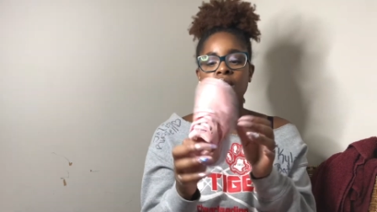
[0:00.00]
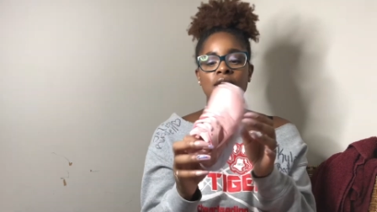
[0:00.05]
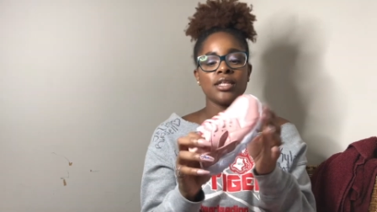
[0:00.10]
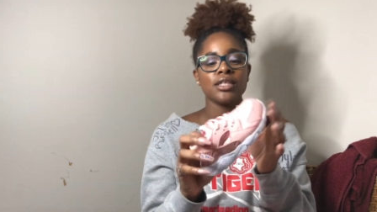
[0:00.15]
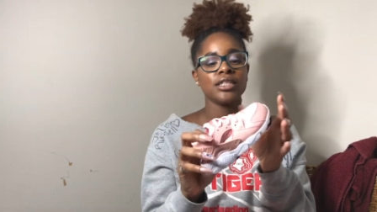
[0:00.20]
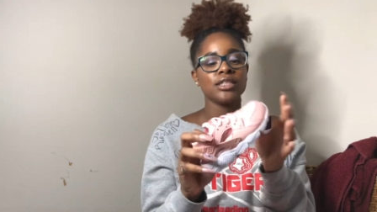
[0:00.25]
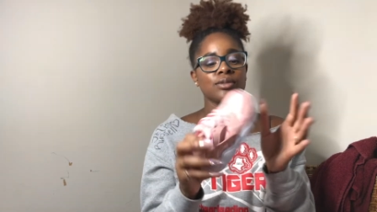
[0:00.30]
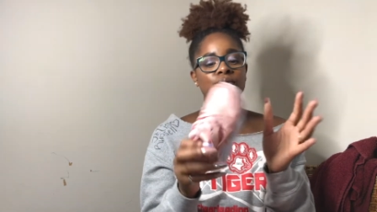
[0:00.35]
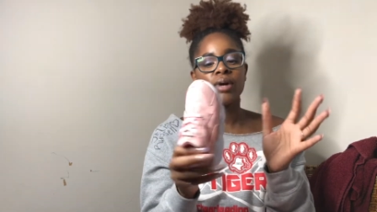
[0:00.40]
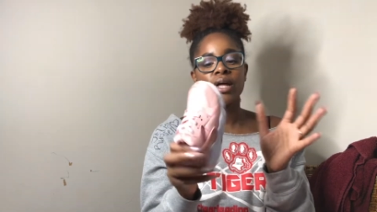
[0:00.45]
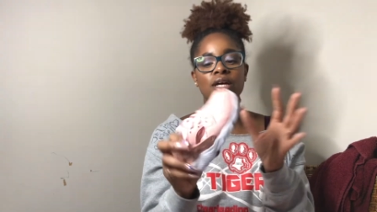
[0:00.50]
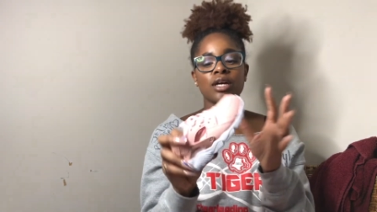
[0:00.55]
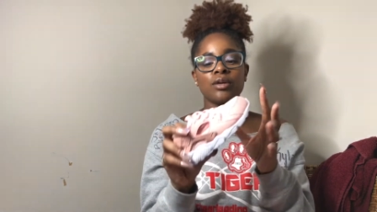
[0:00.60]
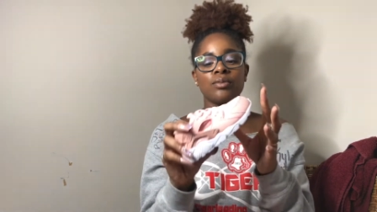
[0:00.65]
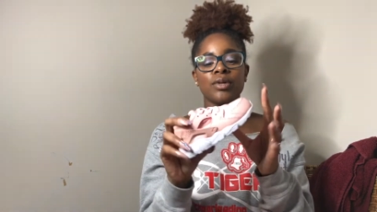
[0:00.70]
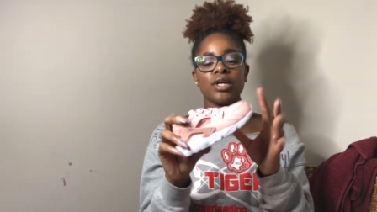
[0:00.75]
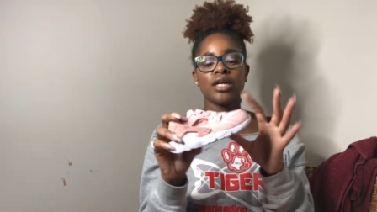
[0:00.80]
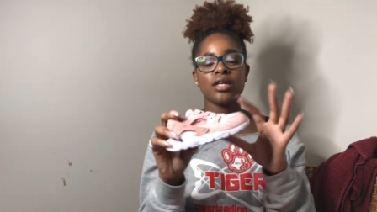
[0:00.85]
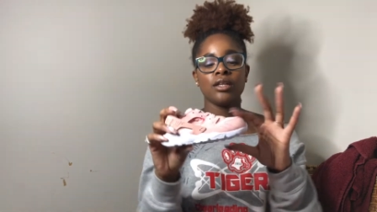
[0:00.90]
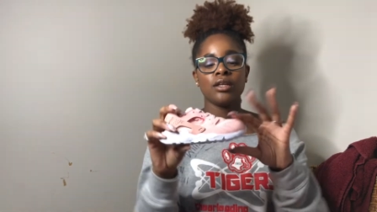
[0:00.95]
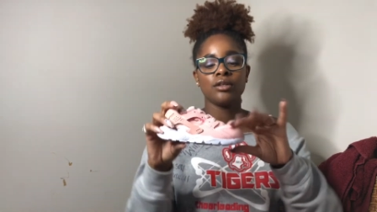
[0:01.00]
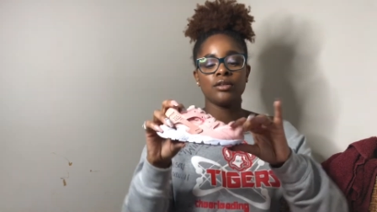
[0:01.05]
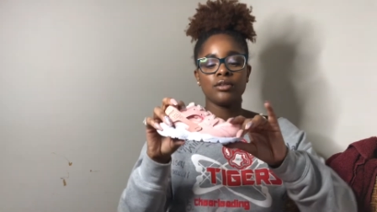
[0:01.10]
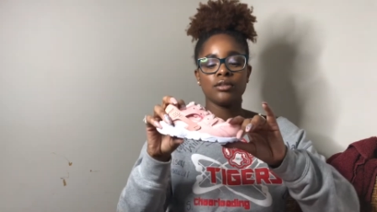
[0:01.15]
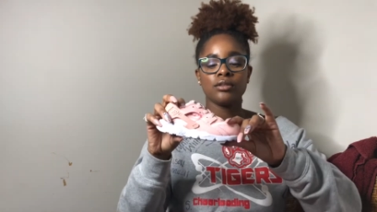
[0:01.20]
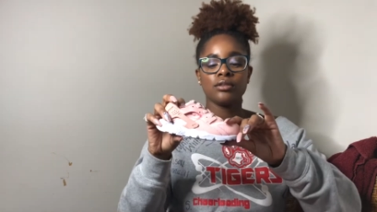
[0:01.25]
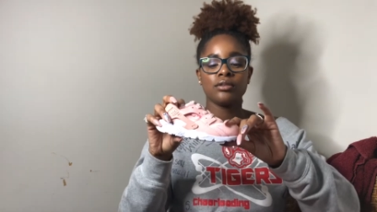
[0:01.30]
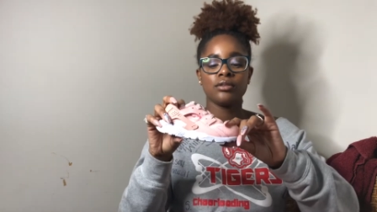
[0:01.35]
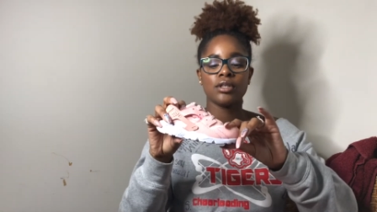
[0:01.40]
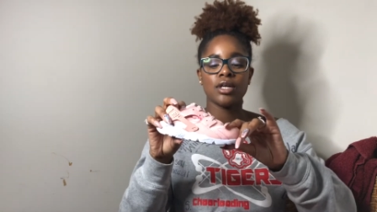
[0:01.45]
These are probably going to be a little
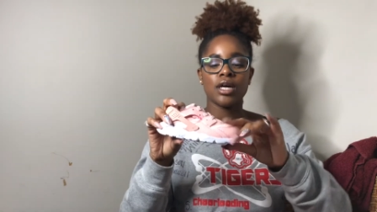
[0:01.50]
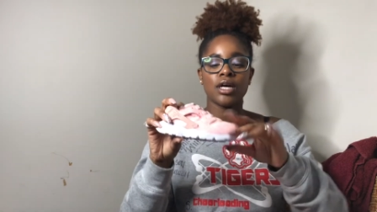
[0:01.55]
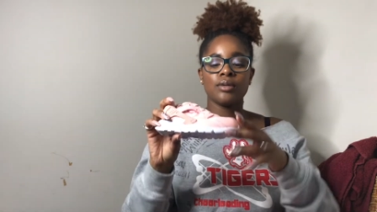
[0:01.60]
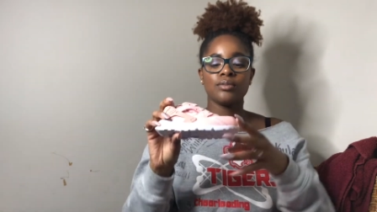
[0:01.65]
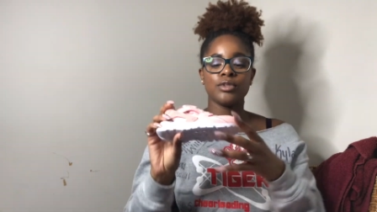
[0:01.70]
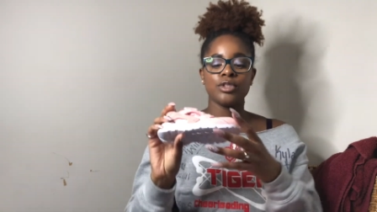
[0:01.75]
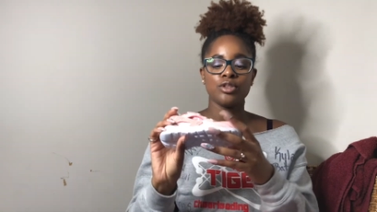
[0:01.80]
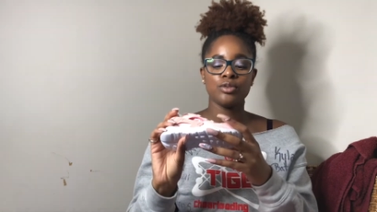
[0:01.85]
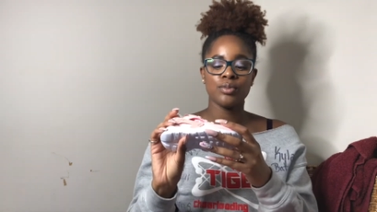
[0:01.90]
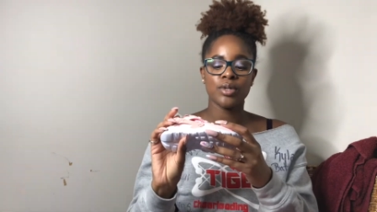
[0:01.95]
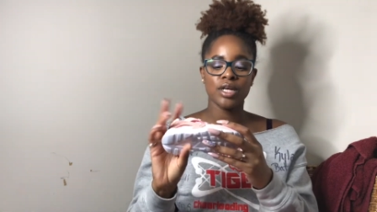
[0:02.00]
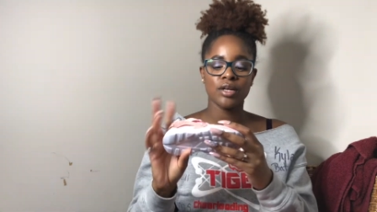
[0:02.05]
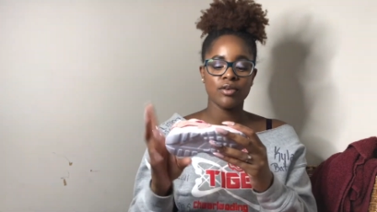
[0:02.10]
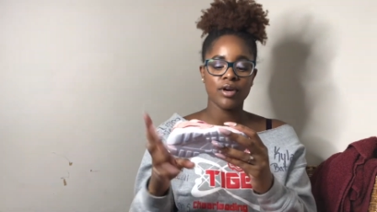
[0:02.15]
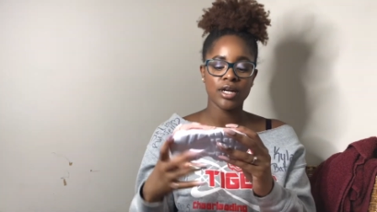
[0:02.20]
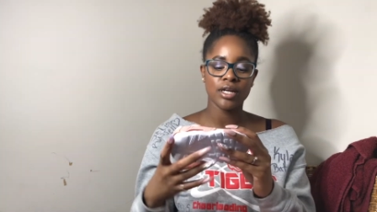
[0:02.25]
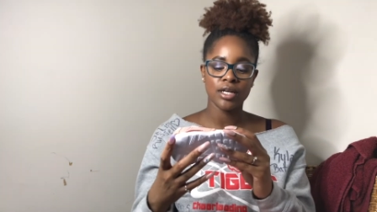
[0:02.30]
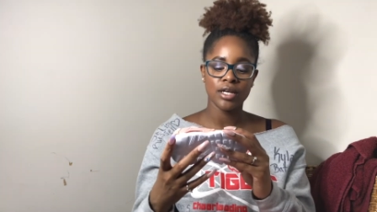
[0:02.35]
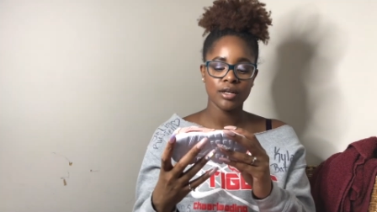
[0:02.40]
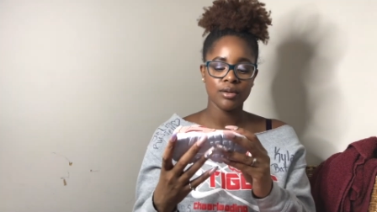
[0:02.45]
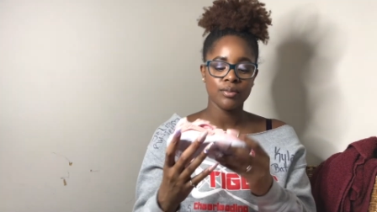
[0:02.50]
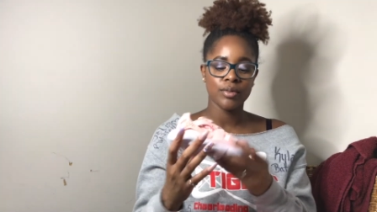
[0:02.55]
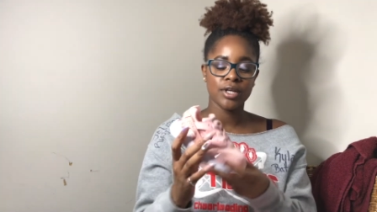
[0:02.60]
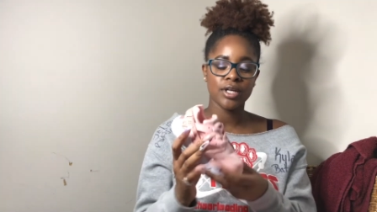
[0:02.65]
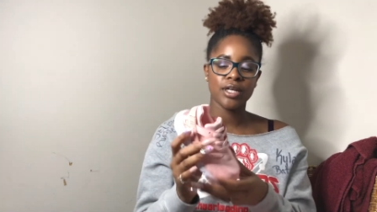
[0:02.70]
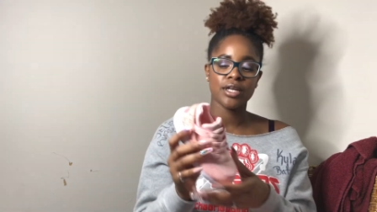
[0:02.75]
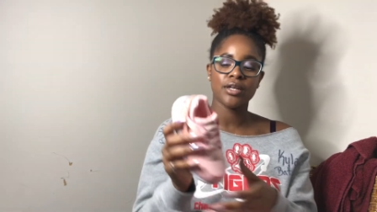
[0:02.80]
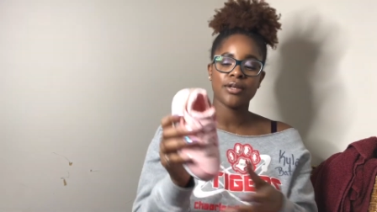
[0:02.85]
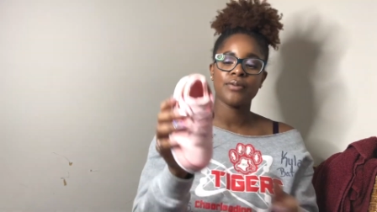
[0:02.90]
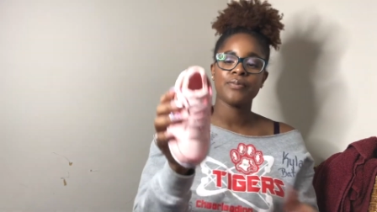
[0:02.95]
too big right now, but
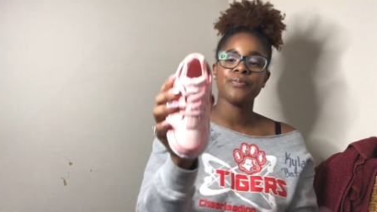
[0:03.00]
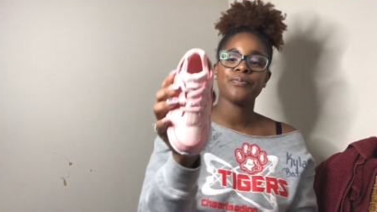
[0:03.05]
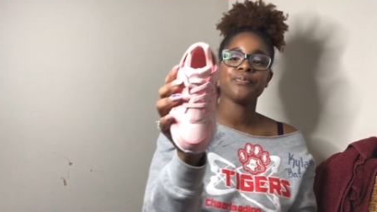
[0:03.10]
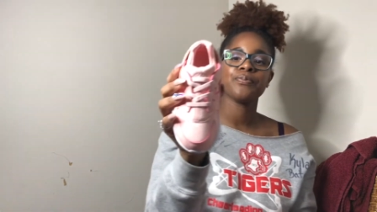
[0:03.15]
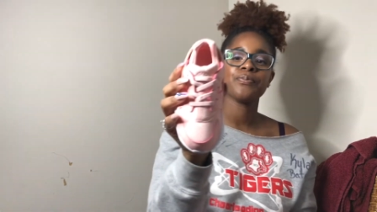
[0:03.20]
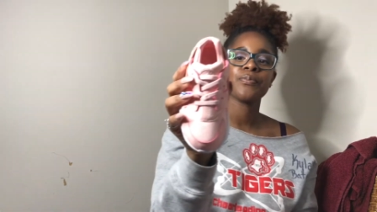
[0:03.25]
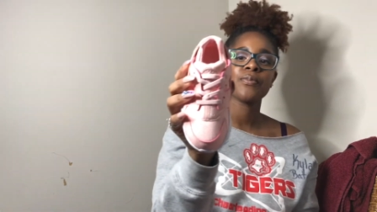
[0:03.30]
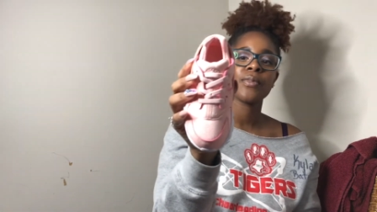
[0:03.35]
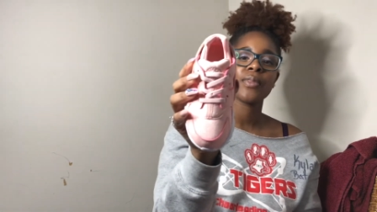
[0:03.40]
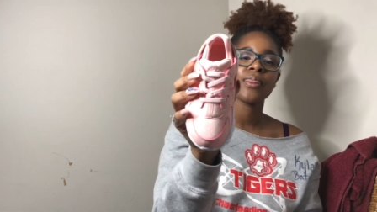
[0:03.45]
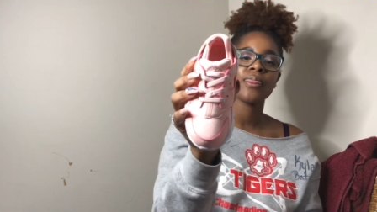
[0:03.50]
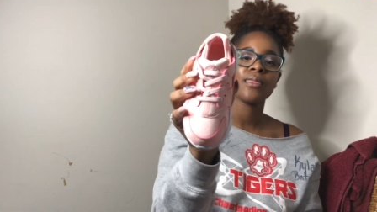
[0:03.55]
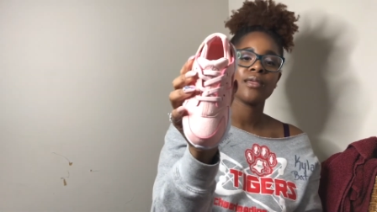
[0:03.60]
yeah.